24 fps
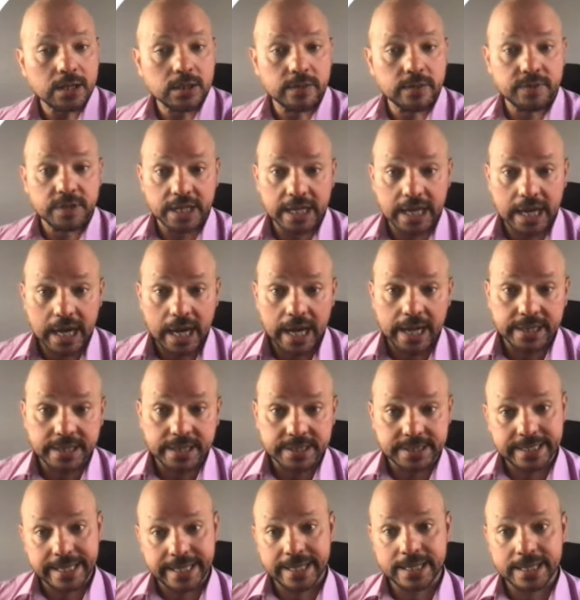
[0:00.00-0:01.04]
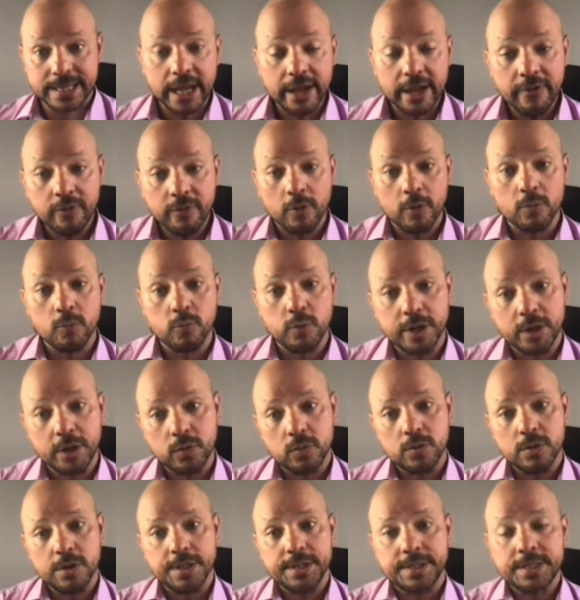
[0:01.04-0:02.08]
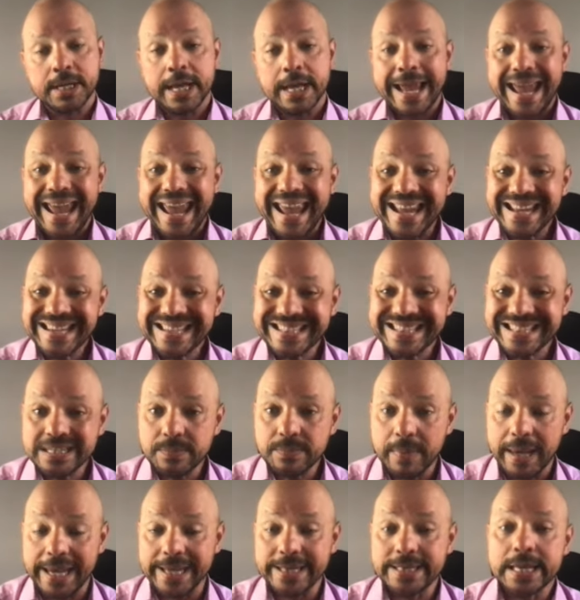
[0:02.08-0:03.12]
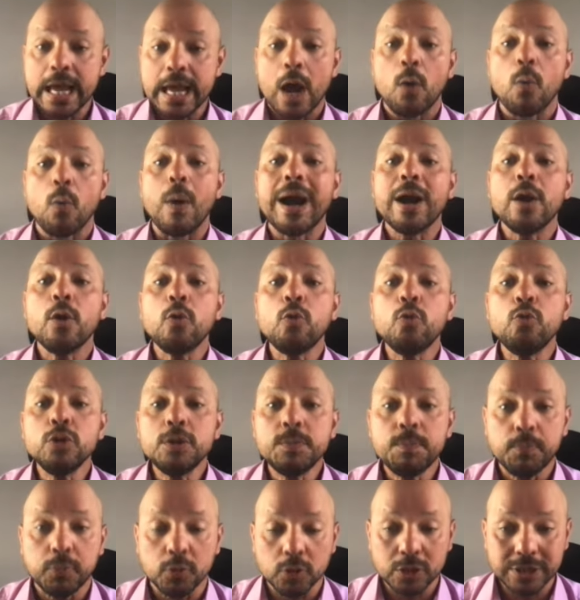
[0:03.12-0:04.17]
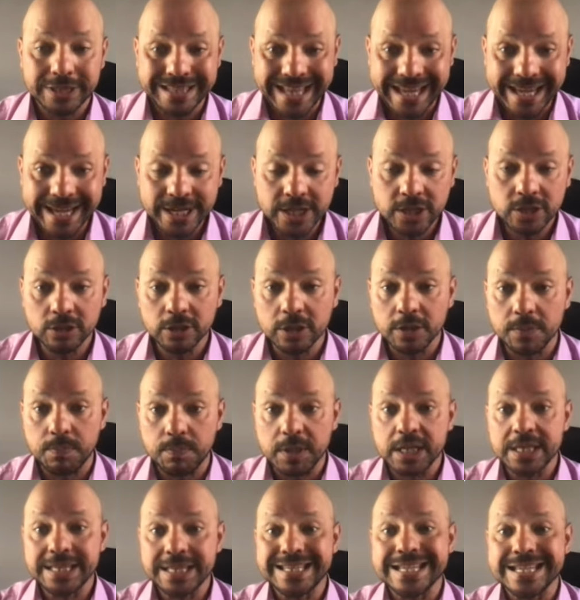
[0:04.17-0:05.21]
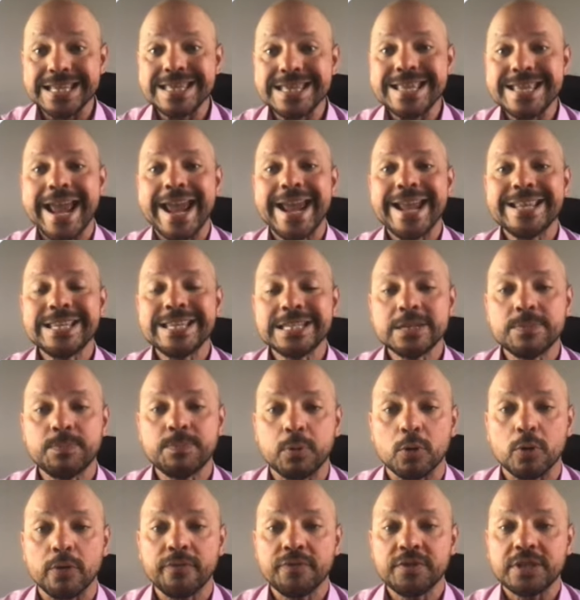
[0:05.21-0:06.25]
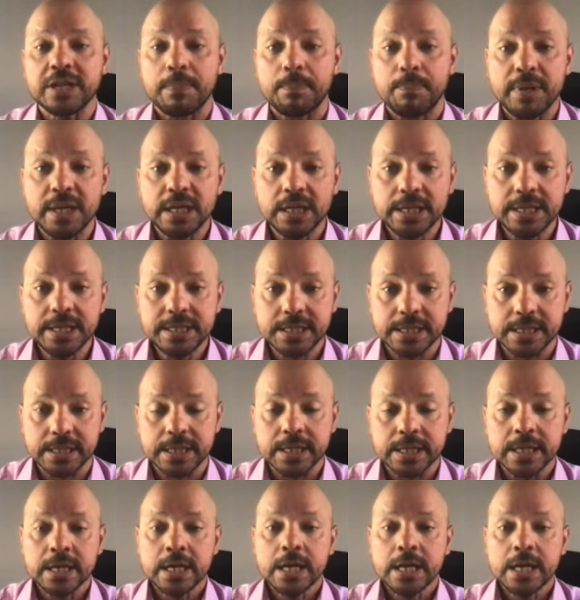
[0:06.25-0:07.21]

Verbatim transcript: of the guidance. And therefore, we could estimate what could potentially be the net profitability